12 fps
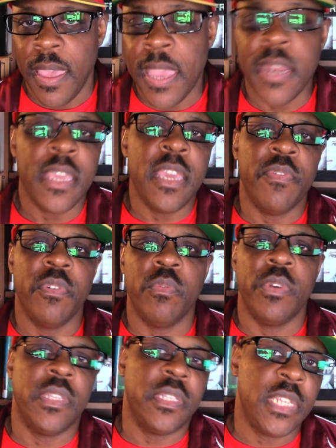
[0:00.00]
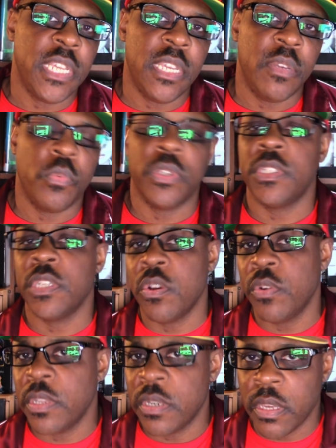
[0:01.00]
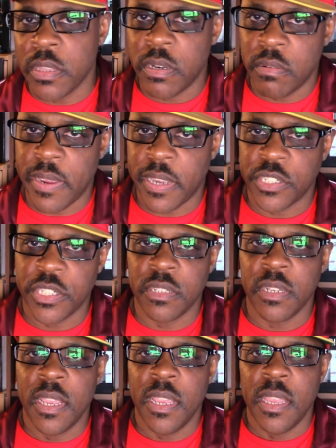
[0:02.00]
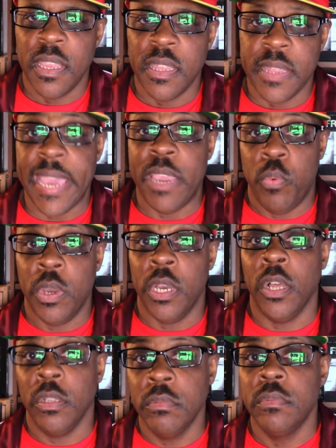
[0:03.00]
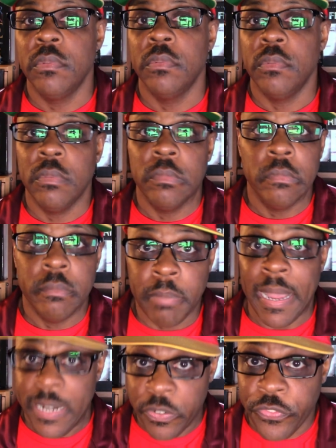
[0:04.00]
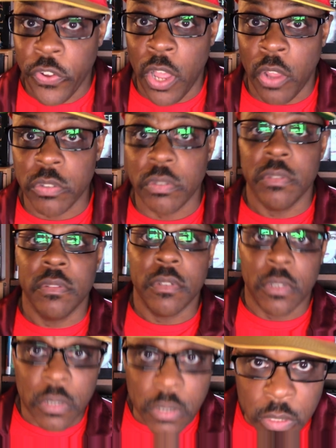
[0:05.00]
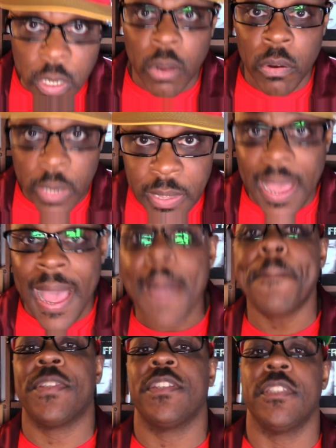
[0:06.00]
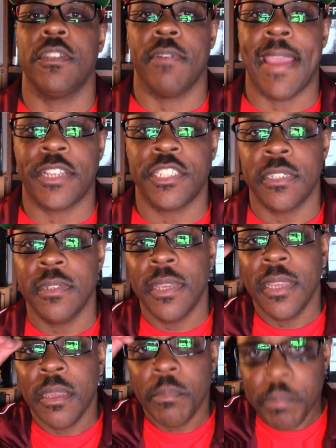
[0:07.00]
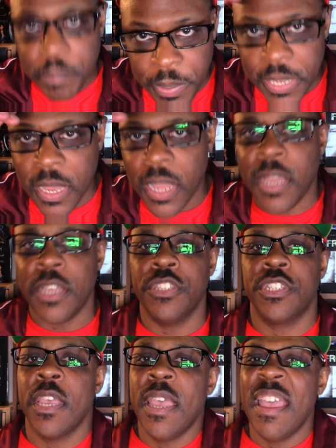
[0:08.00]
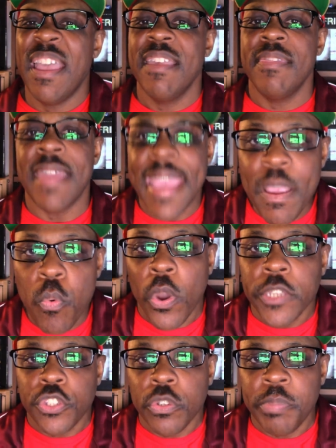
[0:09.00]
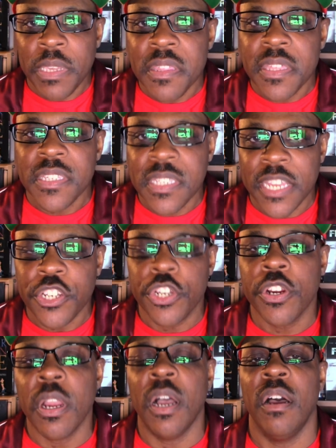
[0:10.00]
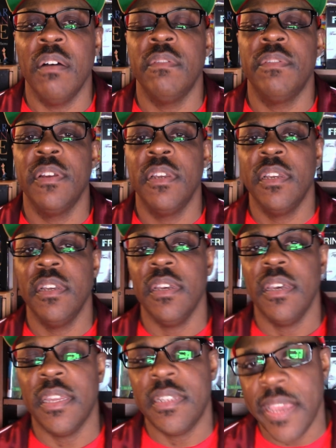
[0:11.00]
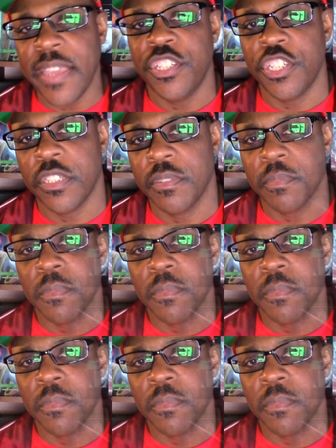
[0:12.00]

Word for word: And even when the team wants to go in another direction, they will, by default, go in the opposite direction because they want to be the center of attention.